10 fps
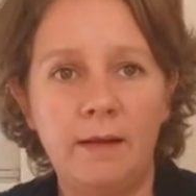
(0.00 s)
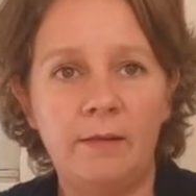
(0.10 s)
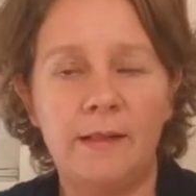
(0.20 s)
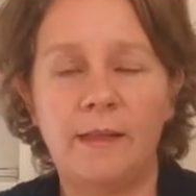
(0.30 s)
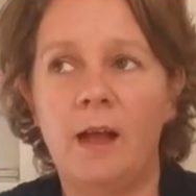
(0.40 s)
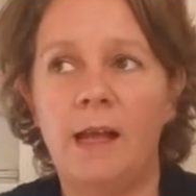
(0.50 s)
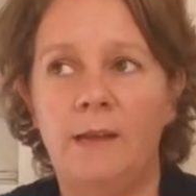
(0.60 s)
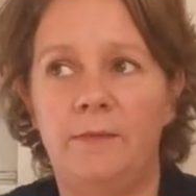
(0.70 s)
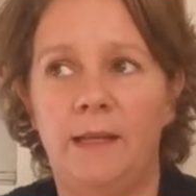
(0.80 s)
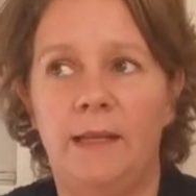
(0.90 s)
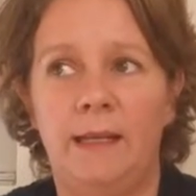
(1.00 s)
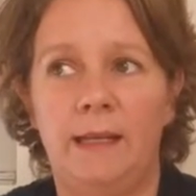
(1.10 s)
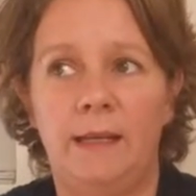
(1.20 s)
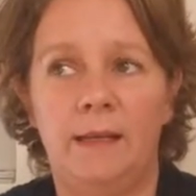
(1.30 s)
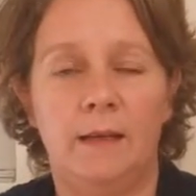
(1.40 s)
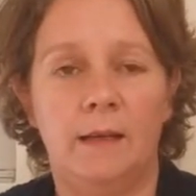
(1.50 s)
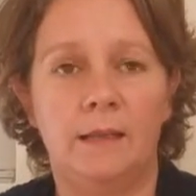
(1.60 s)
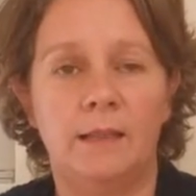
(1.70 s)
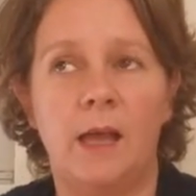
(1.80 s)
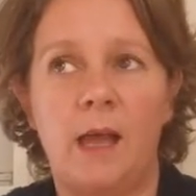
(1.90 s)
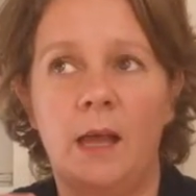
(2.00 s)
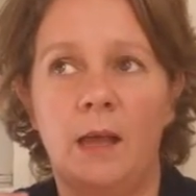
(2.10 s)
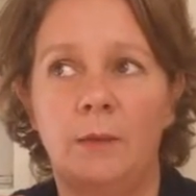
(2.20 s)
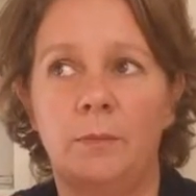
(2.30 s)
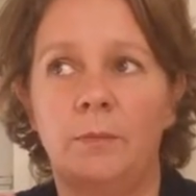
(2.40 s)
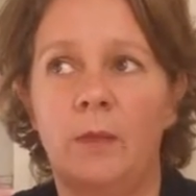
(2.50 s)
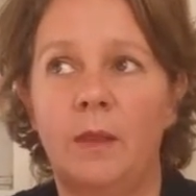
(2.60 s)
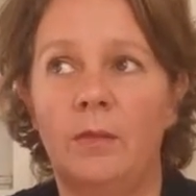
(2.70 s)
area that I live in, in England, um,